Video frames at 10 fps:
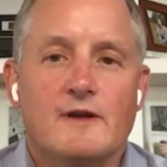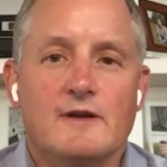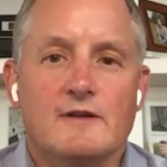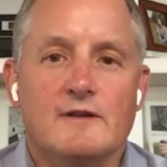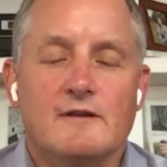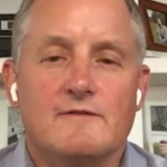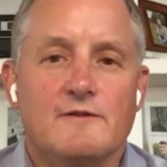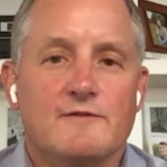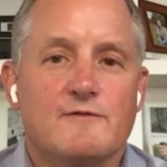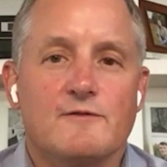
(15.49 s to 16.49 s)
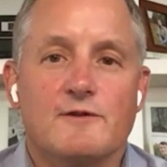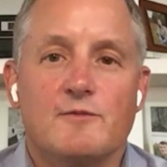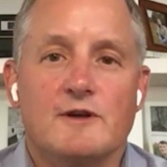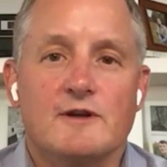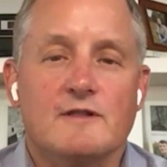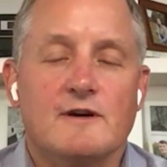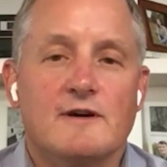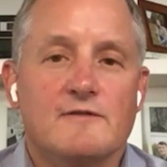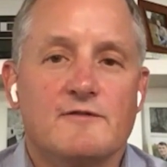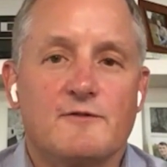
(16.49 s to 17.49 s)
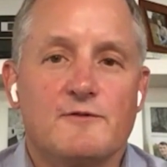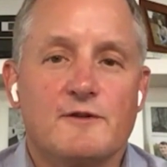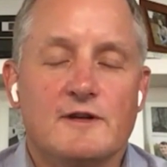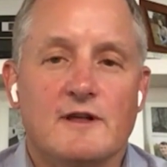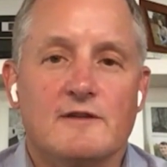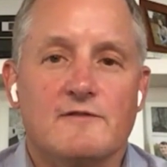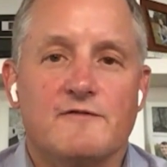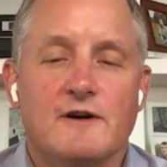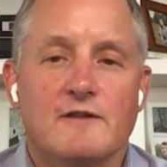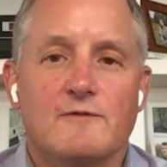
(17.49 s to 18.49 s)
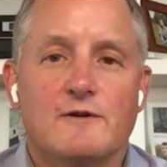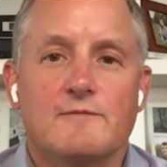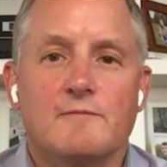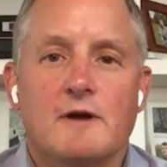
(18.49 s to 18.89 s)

And there's going to be a lot of scrutiny, a lot to follow up